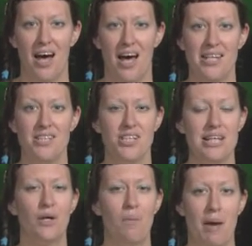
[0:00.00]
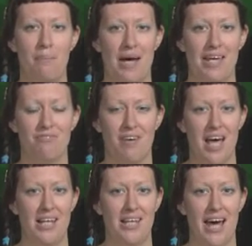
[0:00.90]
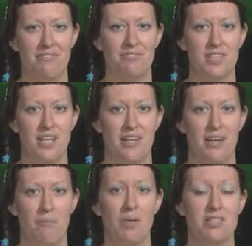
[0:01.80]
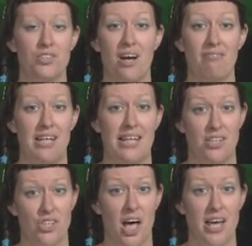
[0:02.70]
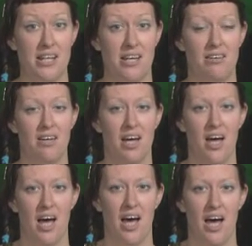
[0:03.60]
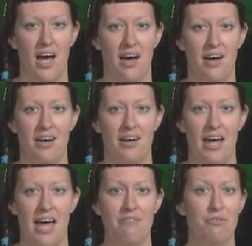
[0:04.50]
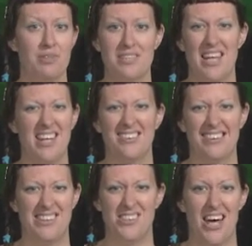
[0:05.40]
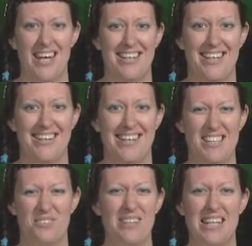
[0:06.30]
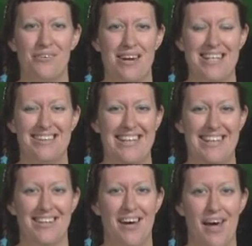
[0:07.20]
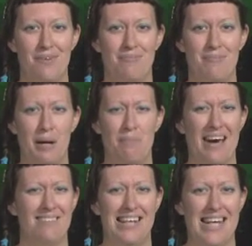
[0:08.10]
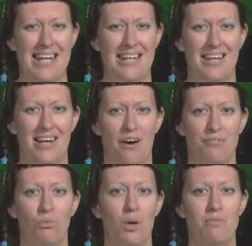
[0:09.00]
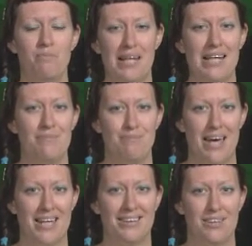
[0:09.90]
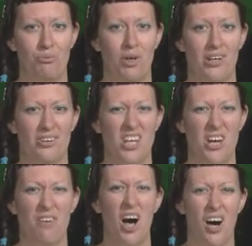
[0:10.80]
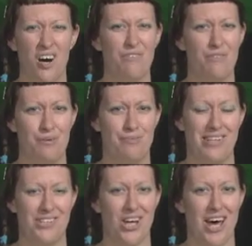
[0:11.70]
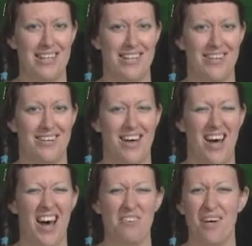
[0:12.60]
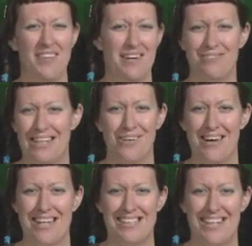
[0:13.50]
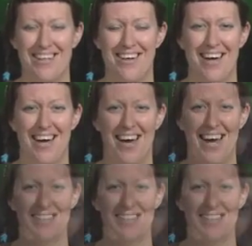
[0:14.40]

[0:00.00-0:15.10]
I initially got my bike Violet after a month's travelling in China. Everyone cycles in China, it's really crazy. Apparently, of the 1 billion bikes in the world, over half of them are in China. I find that really crazy. I